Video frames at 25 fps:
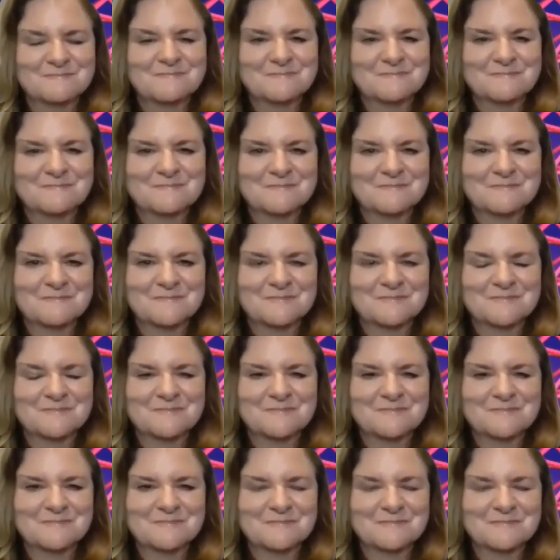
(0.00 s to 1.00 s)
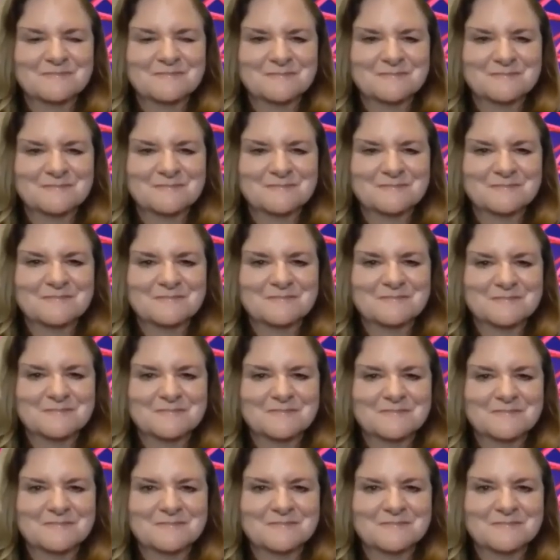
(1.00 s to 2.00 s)

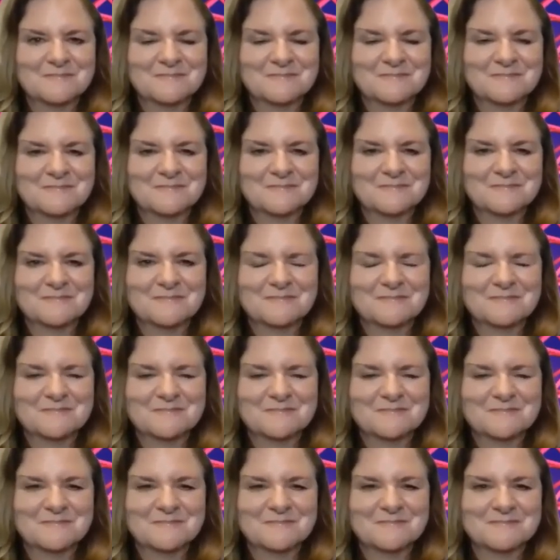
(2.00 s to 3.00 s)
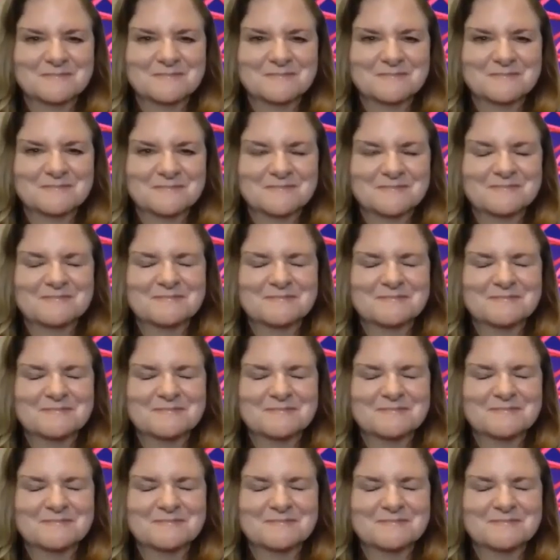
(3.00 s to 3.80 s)
The person shown says nothing.